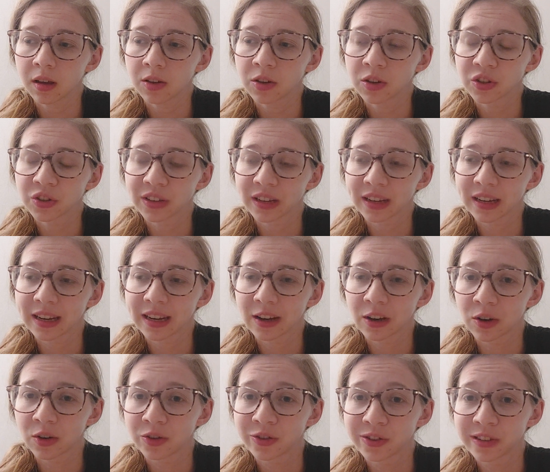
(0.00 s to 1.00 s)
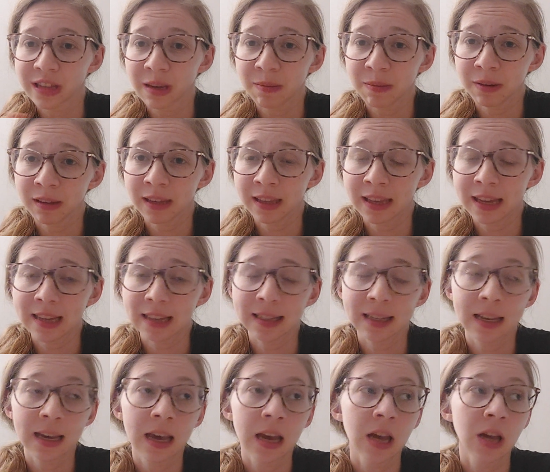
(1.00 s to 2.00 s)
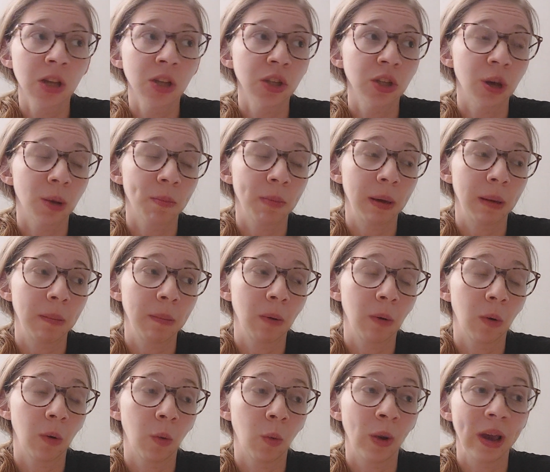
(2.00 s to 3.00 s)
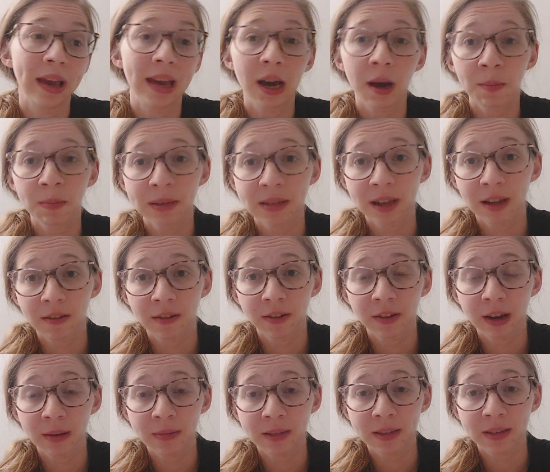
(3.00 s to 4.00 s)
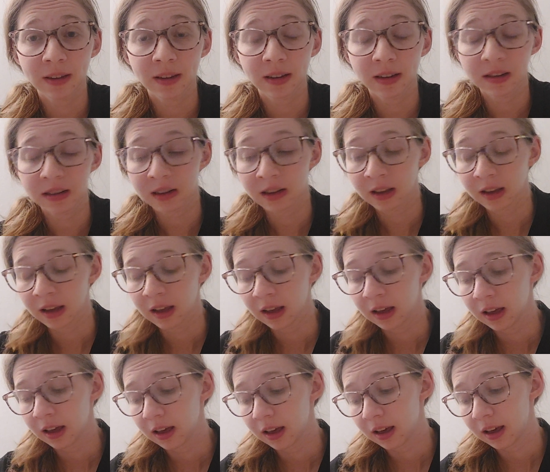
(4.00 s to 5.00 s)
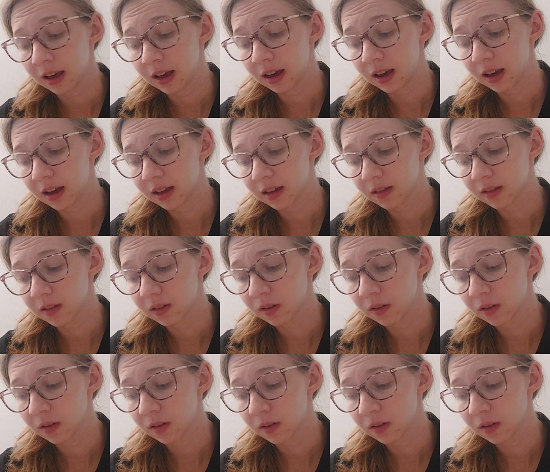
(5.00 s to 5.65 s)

just like go to sleep really late. Some people wake up several times a night. And